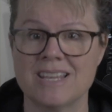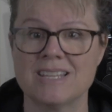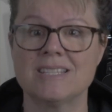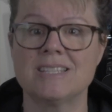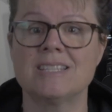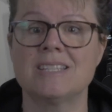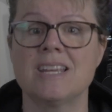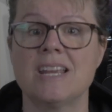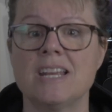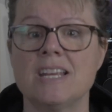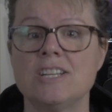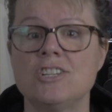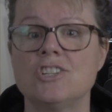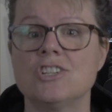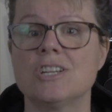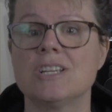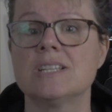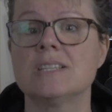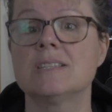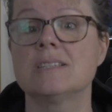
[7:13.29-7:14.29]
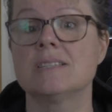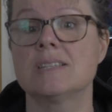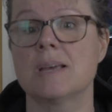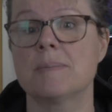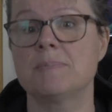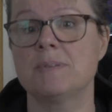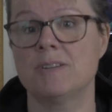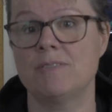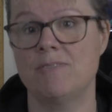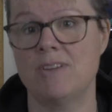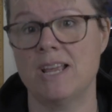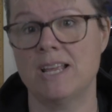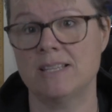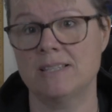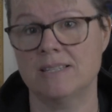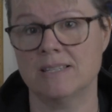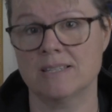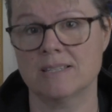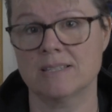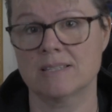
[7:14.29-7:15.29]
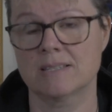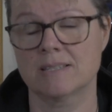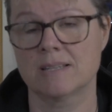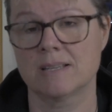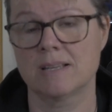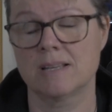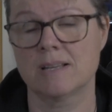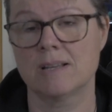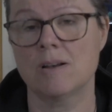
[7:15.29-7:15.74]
staged in stepped advances,